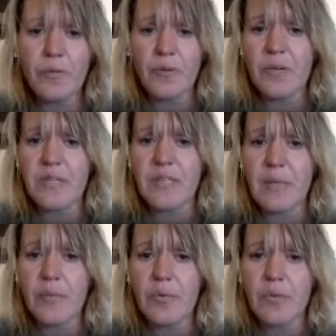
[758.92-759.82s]
For
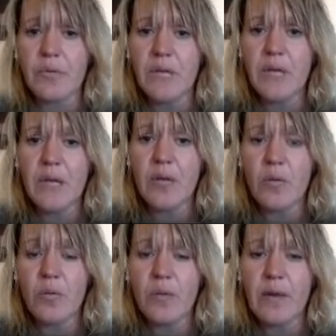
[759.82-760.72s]
example,
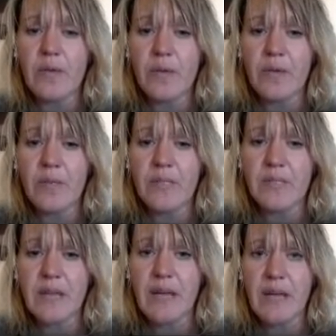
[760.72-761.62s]
when we would
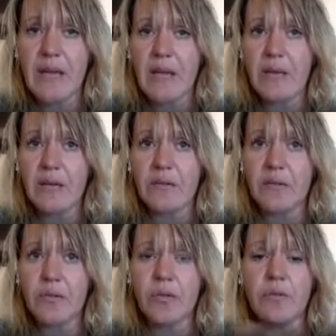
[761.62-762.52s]
say,
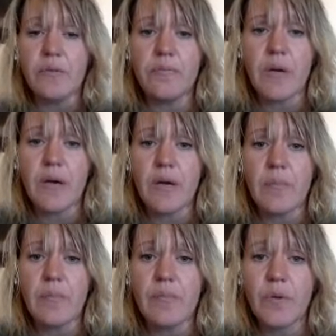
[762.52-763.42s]

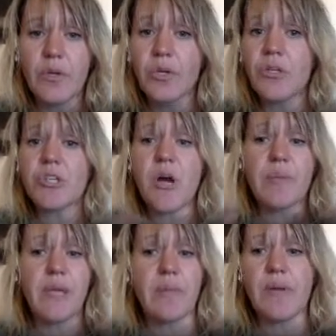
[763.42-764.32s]
good
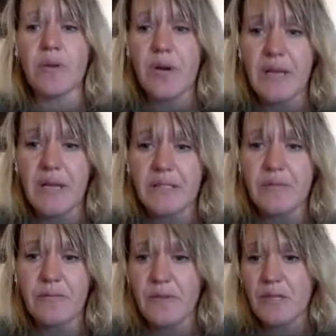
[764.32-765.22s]
job keeping your hands
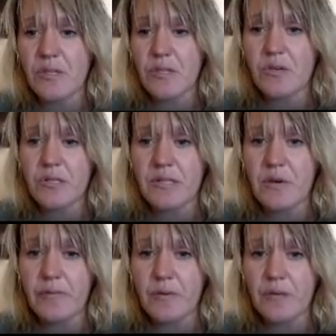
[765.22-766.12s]
and feet to
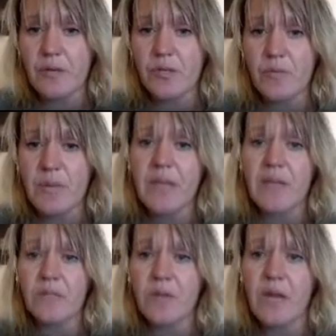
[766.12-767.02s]
yourself in your
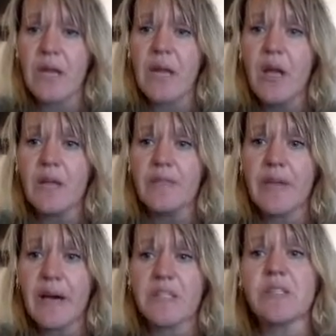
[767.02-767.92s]
space, right?
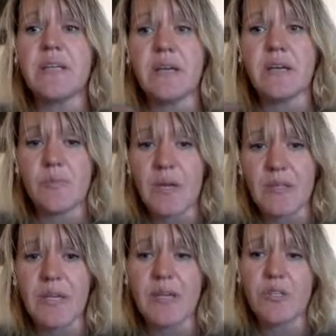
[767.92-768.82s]
That's the
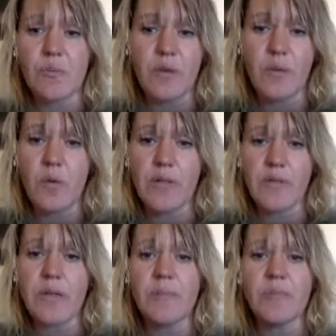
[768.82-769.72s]
expectation we
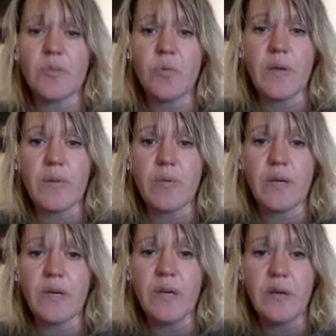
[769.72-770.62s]
want them. So we
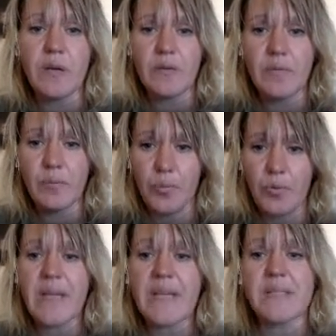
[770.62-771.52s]
would
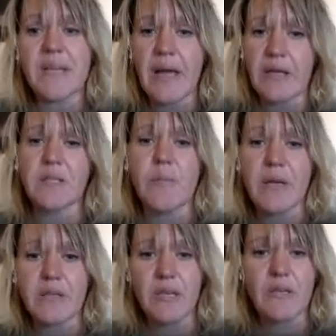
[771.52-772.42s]
praise that
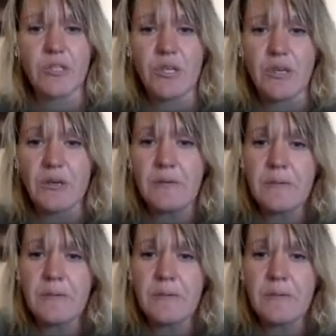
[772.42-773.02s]
expectation.